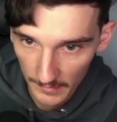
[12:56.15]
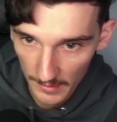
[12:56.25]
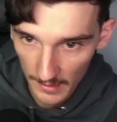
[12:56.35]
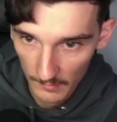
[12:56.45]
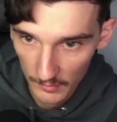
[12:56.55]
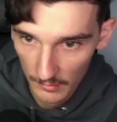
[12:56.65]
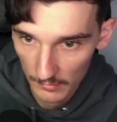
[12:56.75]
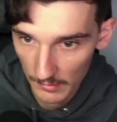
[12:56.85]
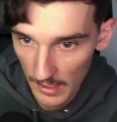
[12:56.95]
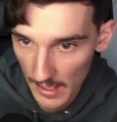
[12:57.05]
name
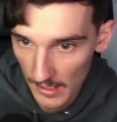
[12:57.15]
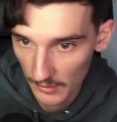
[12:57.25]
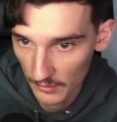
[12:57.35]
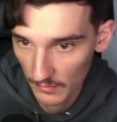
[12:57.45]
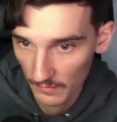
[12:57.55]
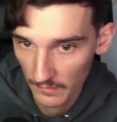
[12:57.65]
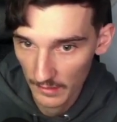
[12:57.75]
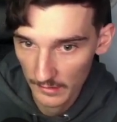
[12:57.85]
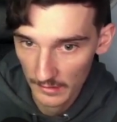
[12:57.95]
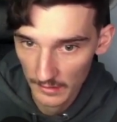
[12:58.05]
John, age
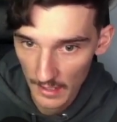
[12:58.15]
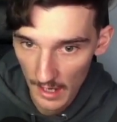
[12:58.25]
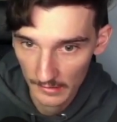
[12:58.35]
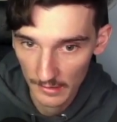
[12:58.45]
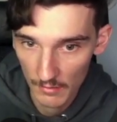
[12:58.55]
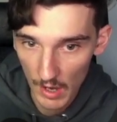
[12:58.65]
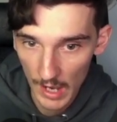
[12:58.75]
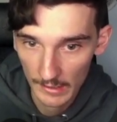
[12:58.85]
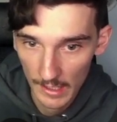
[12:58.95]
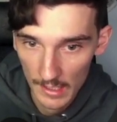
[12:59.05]
30, ID
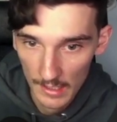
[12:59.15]
1.